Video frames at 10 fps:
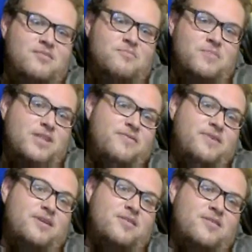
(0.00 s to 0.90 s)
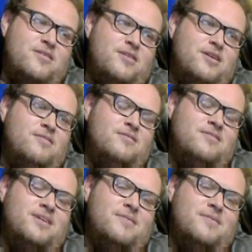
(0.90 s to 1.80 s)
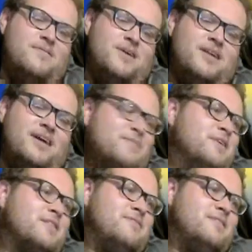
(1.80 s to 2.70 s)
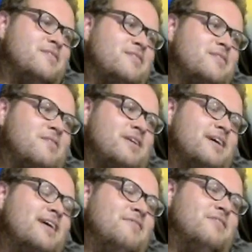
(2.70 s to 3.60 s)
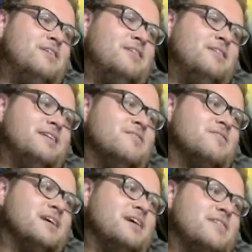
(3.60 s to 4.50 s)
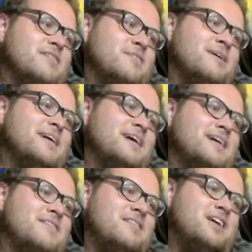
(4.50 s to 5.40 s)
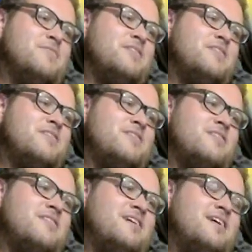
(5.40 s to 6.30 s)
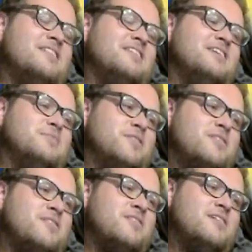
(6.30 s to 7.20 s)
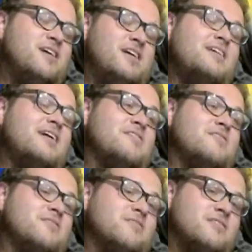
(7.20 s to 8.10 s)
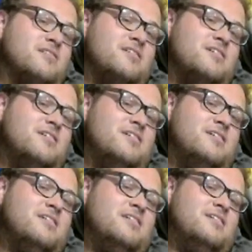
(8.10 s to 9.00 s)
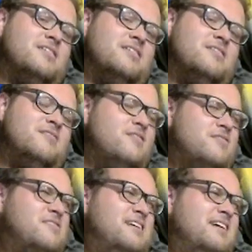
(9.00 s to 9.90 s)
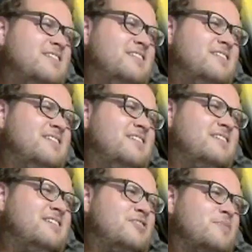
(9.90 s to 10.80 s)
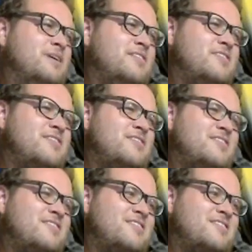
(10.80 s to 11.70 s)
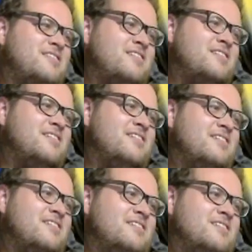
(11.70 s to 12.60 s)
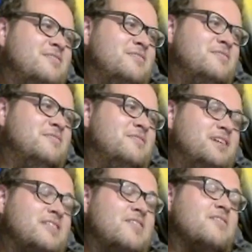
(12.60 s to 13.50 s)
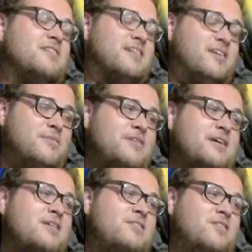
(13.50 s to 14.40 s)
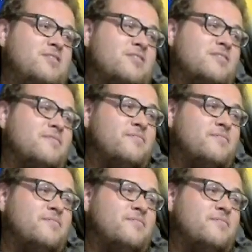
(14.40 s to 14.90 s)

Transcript: Misfits. You know, I like the Misfits. I want. I really like those guys. They're my guys. Demons. I like the Demons. I like the X Dogs. Who else is in that league? Killer Bees. Killer Bees. Outlaws. I like the the Bees Outlaws.